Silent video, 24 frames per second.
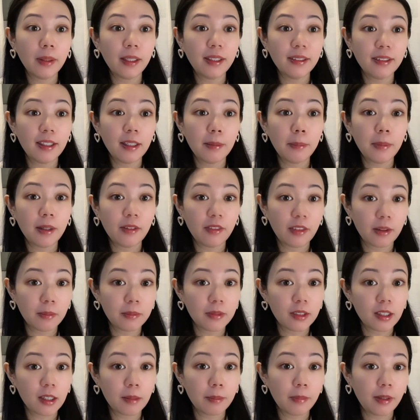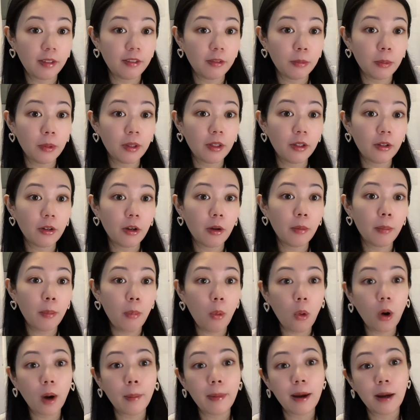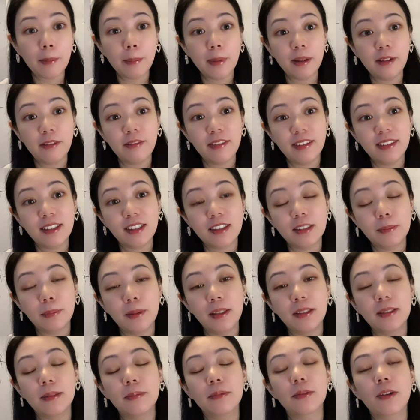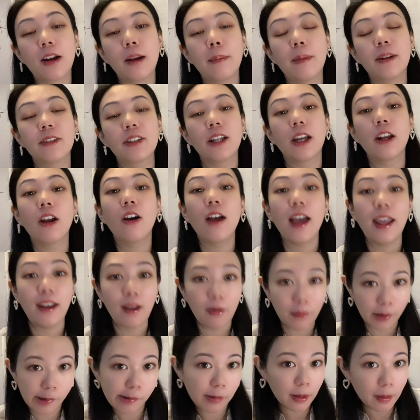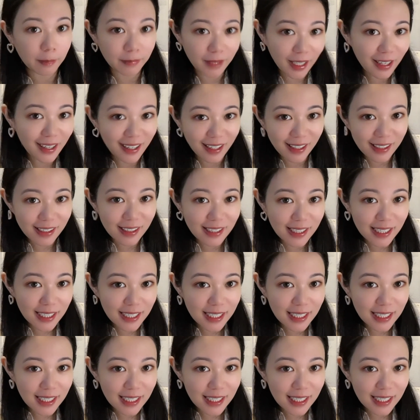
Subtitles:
please give me a thumbs up. If you want to know more about metaphysics, please subscribe my channel and I'll keep you updated.